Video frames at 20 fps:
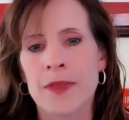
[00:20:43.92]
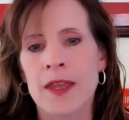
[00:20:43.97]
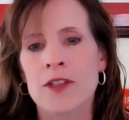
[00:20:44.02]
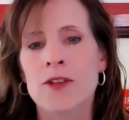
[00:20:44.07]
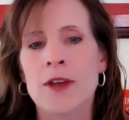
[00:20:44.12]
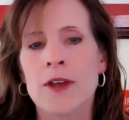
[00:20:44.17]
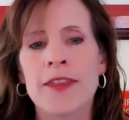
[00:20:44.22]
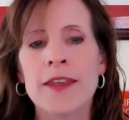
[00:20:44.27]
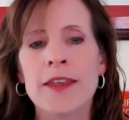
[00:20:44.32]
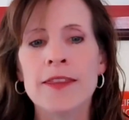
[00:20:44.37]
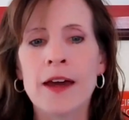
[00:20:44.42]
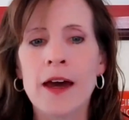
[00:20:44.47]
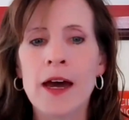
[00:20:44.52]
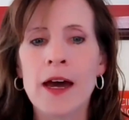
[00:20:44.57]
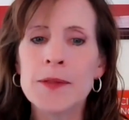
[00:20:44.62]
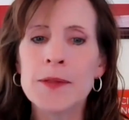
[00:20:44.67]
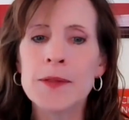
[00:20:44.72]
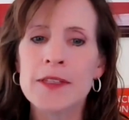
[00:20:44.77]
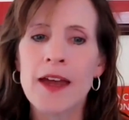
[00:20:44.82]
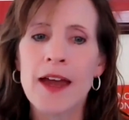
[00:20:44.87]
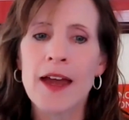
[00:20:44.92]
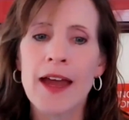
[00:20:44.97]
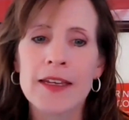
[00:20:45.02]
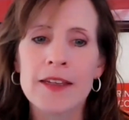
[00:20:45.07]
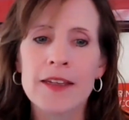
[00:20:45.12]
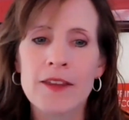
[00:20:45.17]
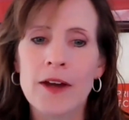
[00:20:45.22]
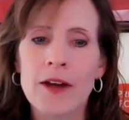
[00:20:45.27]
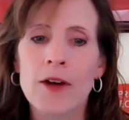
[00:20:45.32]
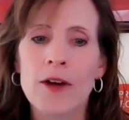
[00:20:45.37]
So I think the
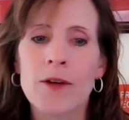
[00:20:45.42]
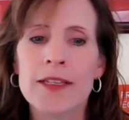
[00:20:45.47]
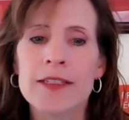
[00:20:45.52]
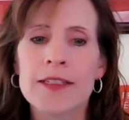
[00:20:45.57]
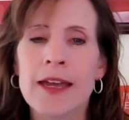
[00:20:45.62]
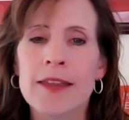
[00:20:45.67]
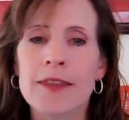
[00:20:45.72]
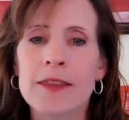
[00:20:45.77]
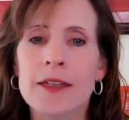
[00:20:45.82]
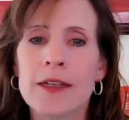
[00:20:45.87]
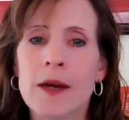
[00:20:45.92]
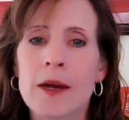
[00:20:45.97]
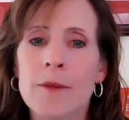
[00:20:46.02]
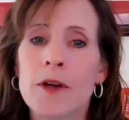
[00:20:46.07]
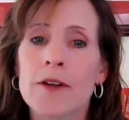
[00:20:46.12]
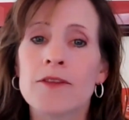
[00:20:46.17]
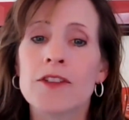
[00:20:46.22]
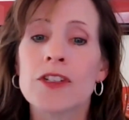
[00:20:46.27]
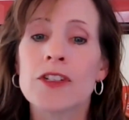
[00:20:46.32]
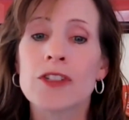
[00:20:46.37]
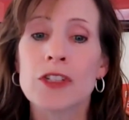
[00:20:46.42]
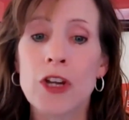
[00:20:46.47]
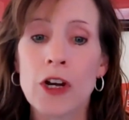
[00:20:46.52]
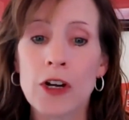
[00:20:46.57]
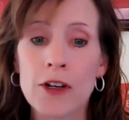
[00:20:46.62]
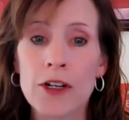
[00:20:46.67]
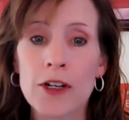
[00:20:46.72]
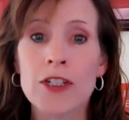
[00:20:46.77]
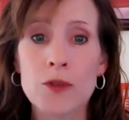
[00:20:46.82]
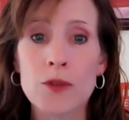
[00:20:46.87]
upside, though, is that the number of
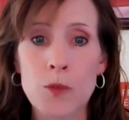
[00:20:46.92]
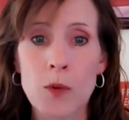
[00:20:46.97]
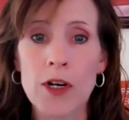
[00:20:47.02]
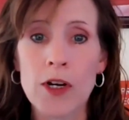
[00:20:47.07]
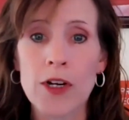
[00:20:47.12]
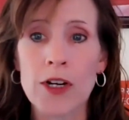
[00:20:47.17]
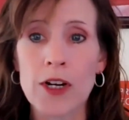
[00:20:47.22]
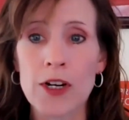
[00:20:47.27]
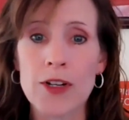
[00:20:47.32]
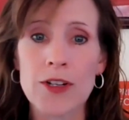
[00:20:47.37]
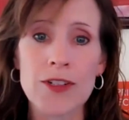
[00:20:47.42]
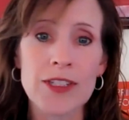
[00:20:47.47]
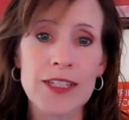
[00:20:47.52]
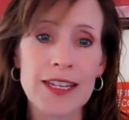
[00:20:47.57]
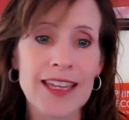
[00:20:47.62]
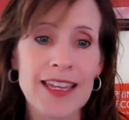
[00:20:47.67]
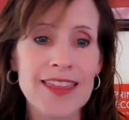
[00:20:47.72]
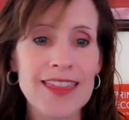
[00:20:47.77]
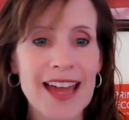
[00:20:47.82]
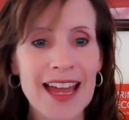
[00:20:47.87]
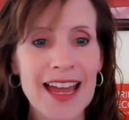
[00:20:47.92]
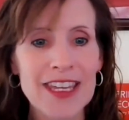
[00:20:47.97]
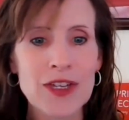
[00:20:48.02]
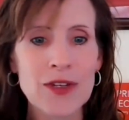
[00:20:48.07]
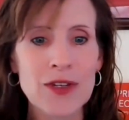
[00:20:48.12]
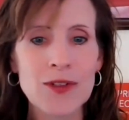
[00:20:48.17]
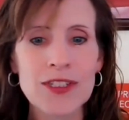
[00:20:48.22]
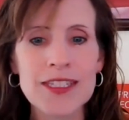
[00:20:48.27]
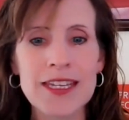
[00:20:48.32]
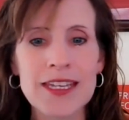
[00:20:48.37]
discouraged workers in that
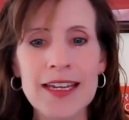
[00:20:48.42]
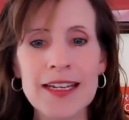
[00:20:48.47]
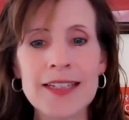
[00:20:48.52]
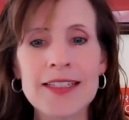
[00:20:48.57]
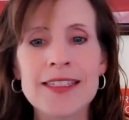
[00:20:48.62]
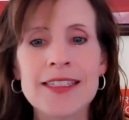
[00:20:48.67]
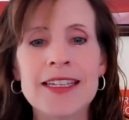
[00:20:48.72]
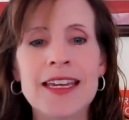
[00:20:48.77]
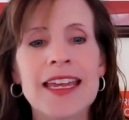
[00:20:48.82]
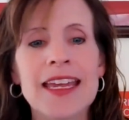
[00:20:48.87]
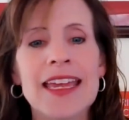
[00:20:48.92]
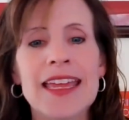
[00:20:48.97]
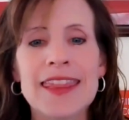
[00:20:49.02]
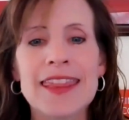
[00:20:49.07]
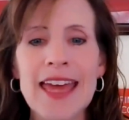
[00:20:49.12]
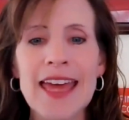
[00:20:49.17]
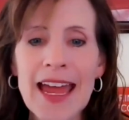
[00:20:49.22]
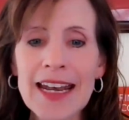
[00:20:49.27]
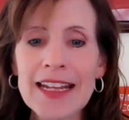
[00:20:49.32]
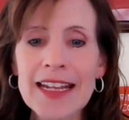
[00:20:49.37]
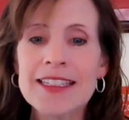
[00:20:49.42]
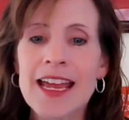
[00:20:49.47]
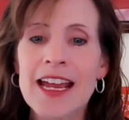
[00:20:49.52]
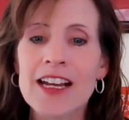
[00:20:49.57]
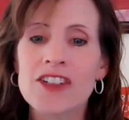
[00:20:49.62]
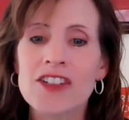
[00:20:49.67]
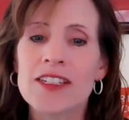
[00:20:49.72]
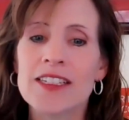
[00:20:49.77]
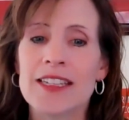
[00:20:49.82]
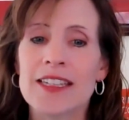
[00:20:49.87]
U6, that has
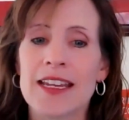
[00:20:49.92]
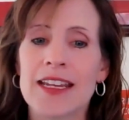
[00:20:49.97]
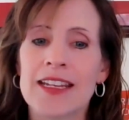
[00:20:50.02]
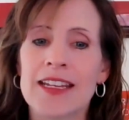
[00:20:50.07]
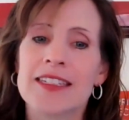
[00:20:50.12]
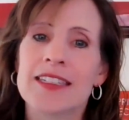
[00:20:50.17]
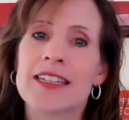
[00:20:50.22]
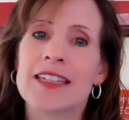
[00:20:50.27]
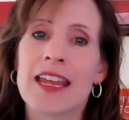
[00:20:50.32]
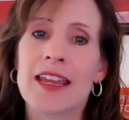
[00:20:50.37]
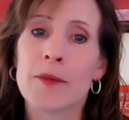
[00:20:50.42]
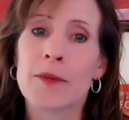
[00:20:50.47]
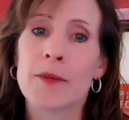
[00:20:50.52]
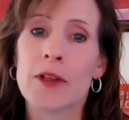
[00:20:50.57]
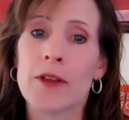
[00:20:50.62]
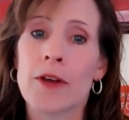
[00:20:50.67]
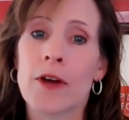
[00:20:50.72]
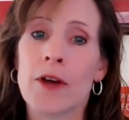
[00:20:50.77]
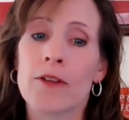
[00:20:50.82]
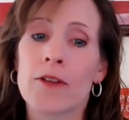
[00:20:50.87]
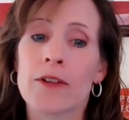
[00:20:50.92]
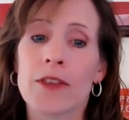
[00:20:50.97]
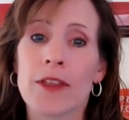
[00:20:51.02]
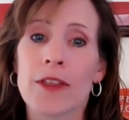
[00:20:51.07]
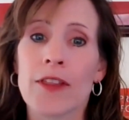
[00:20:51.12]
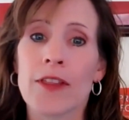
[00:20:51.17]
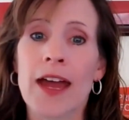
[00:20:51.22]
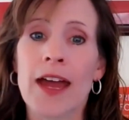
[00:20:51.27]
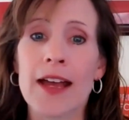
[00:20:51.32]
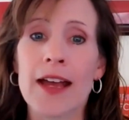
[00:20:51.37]
actually stayed stable over the
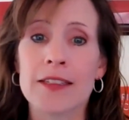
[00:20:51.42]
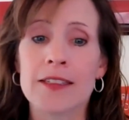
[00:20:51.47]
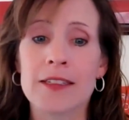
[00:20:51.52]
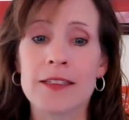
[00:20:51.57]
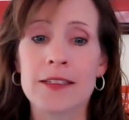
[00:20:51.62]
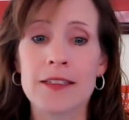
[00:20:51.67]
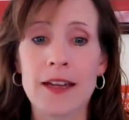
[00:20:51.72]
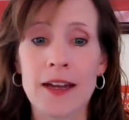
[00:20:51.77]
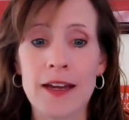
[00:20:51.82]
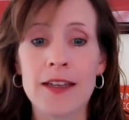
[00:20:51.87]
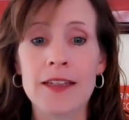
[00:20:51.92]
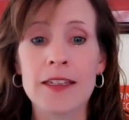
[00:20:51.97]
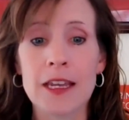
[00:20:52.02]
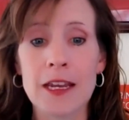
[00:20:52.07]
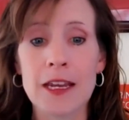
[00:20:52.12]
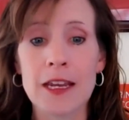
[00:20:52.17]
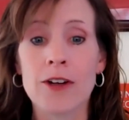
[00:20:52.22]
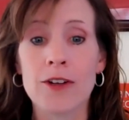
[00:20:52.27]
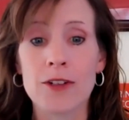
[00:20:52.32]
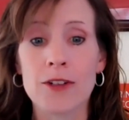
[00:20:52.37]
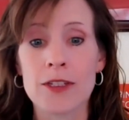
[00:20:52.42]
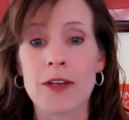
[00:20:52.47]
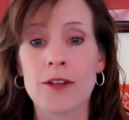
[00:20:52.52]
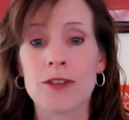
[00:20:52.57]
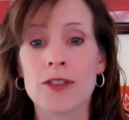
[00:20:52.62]
last year or so.